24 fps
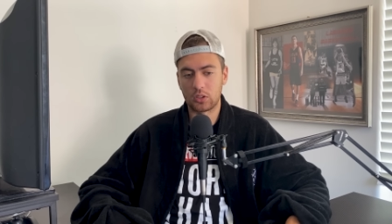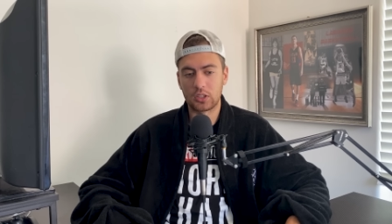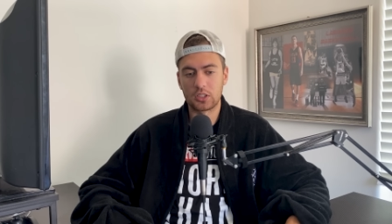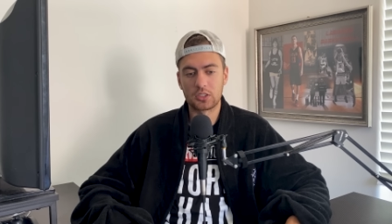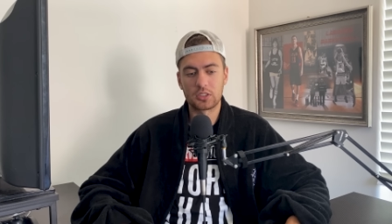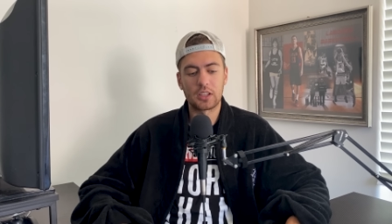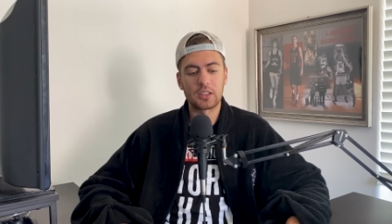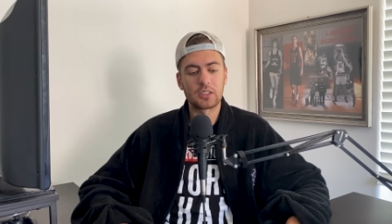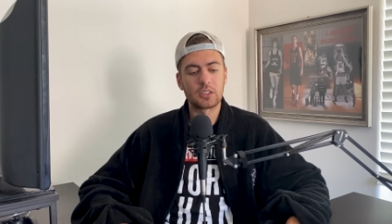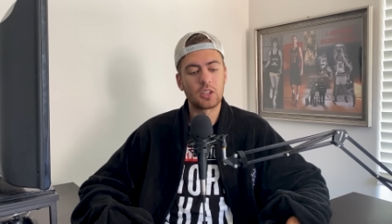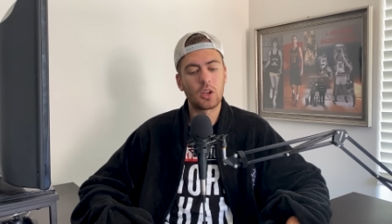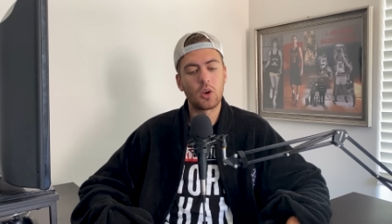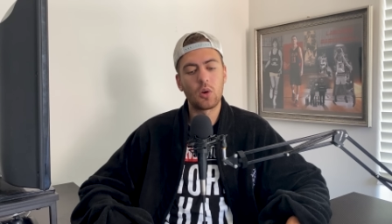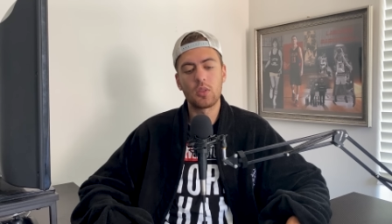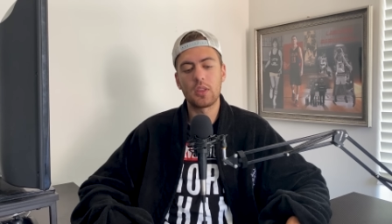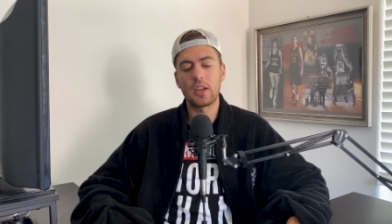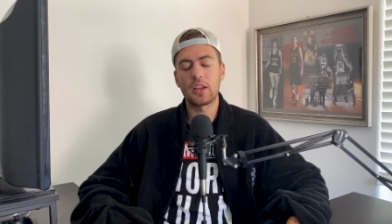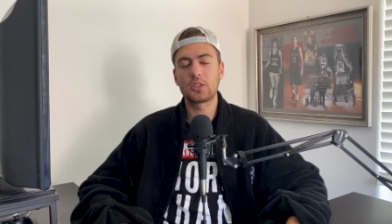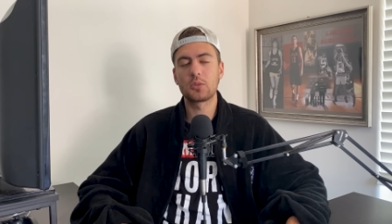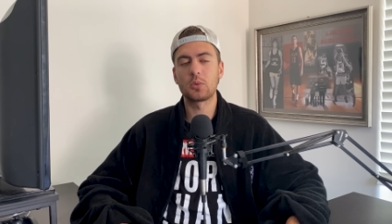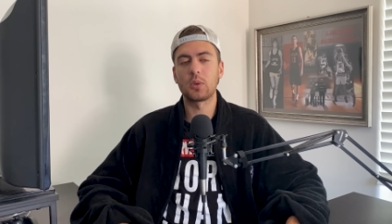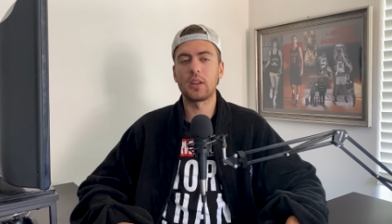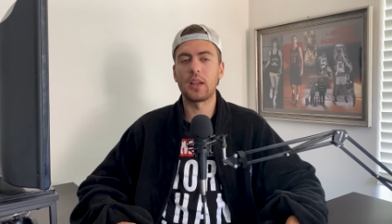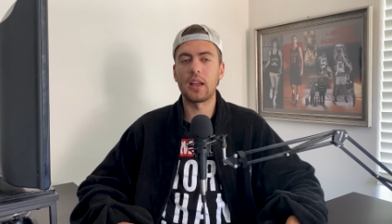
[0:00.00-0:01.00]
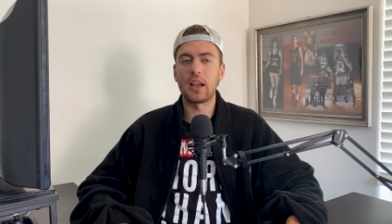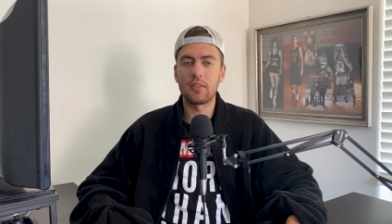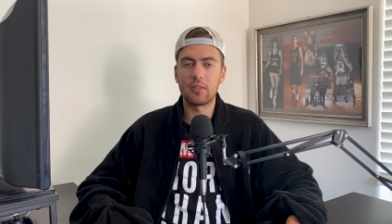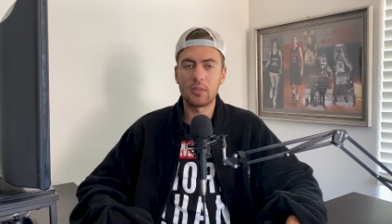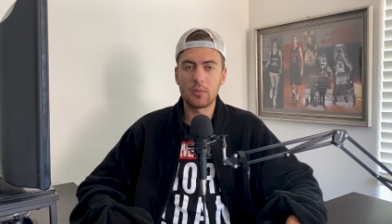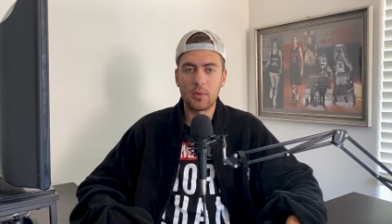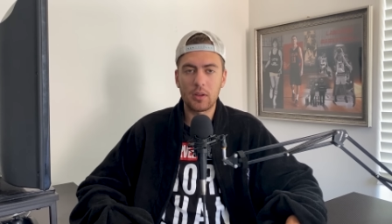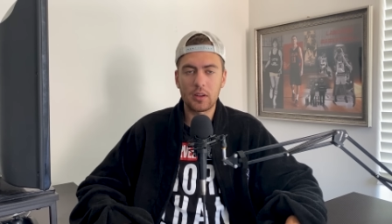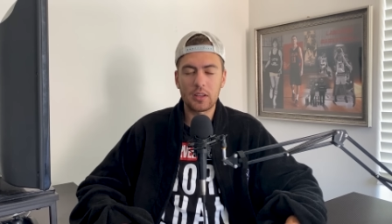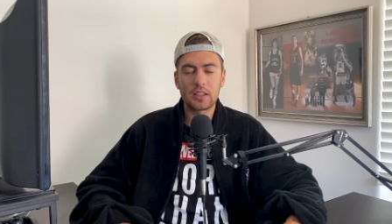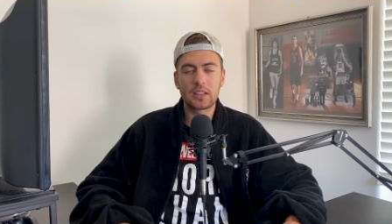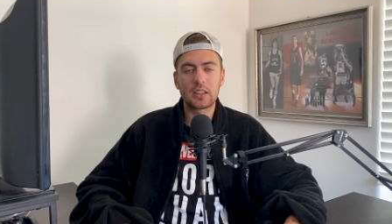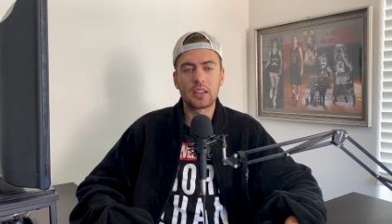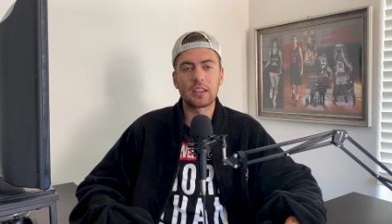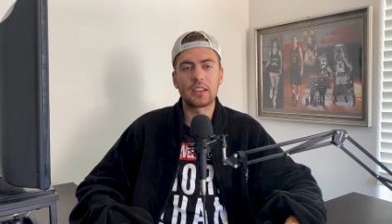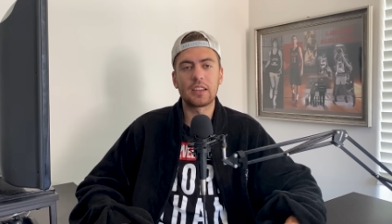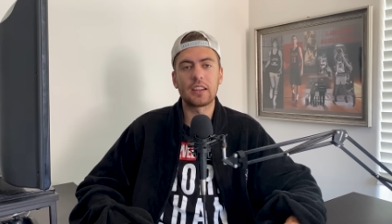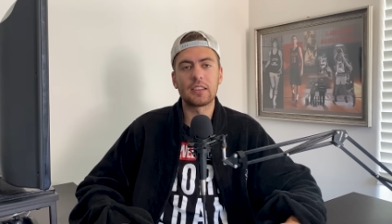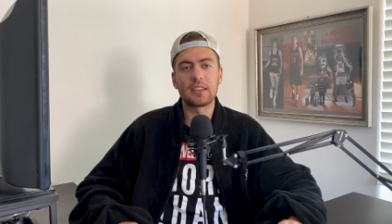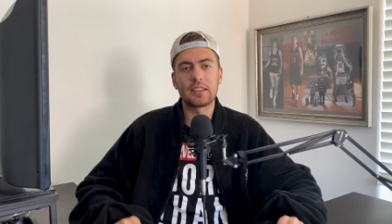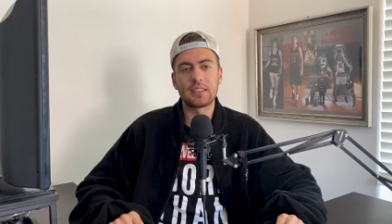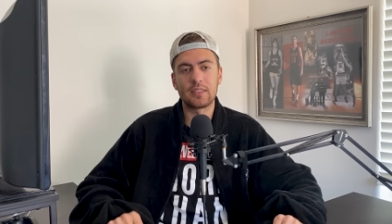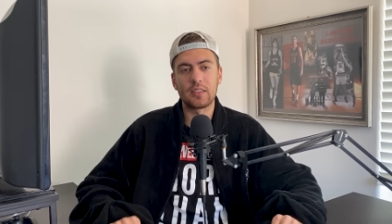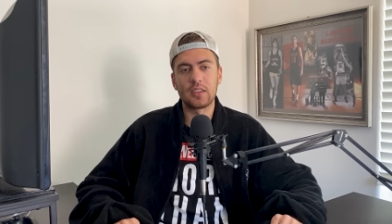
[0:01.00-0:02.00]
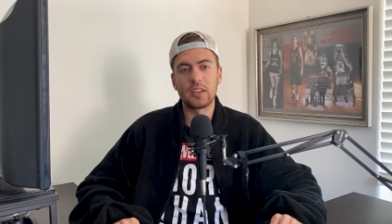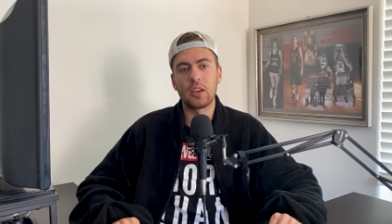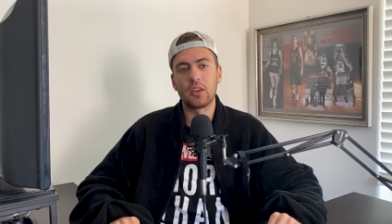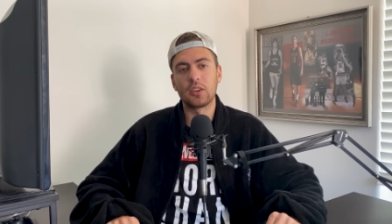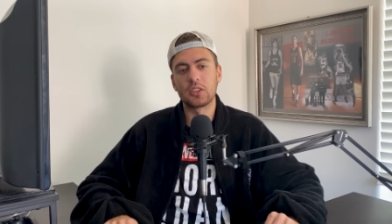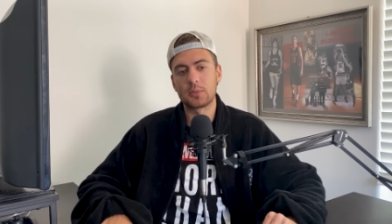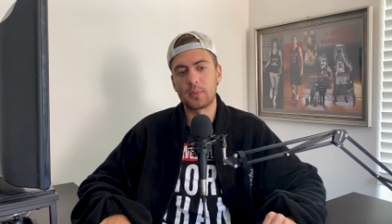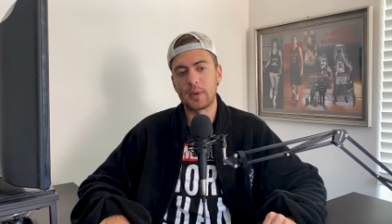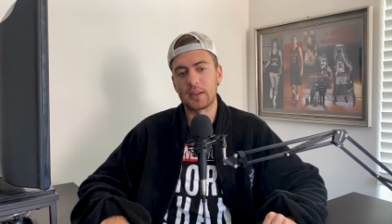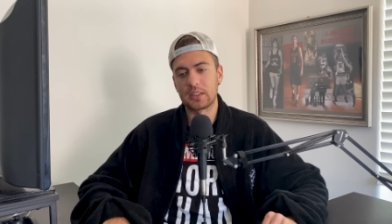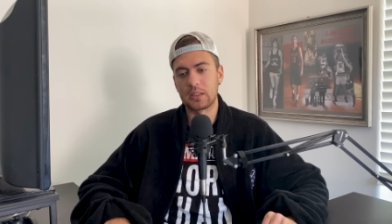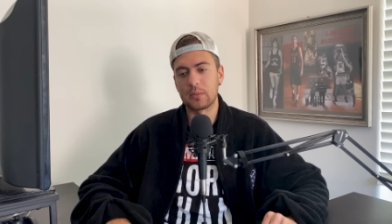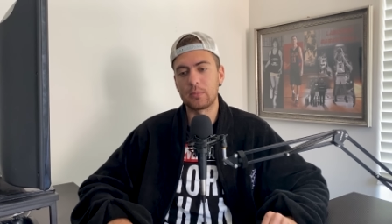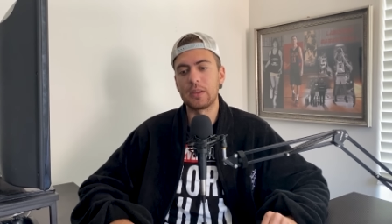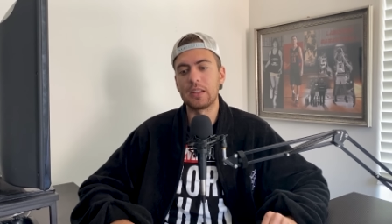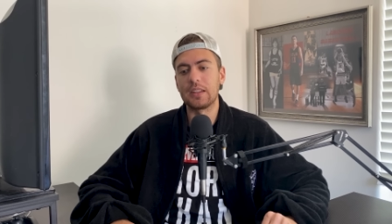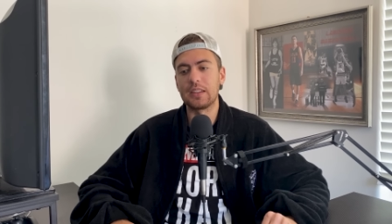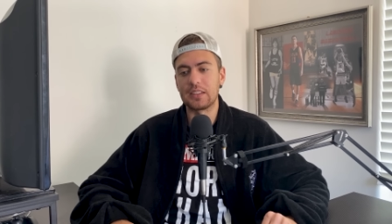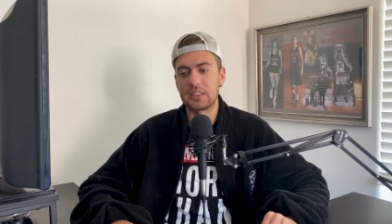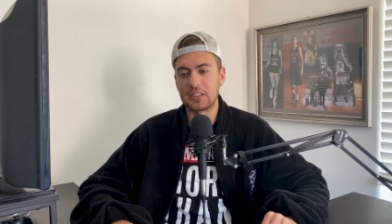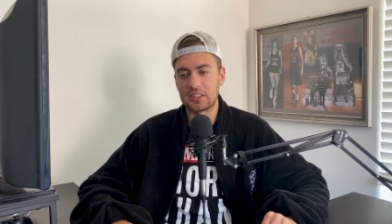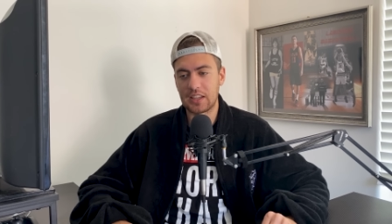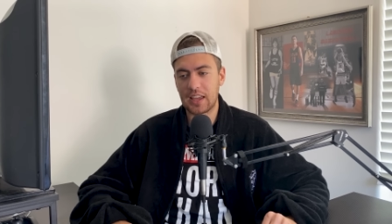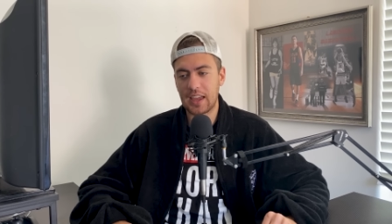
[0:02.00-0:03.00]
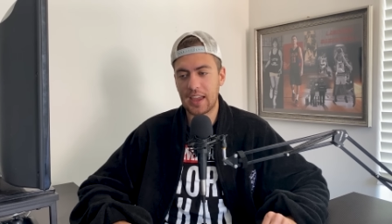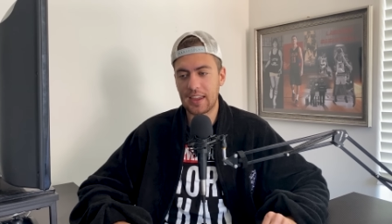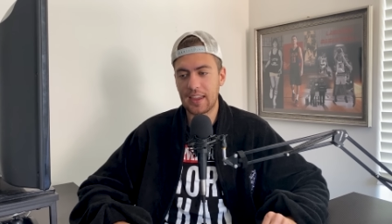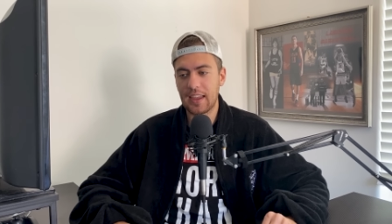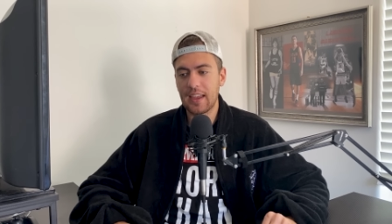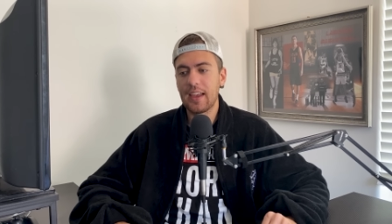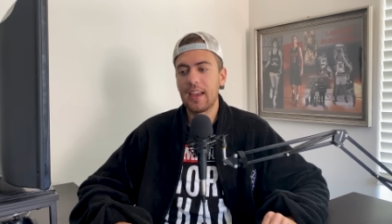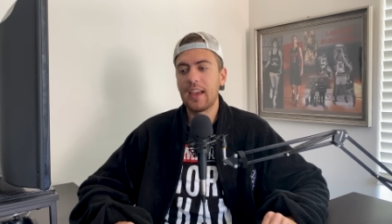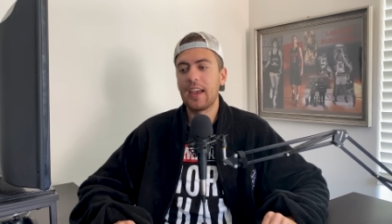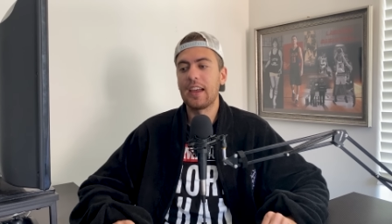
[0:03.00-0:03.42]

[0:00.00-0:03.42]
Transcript: because I know that's what everybody clicking on this video expected me to say.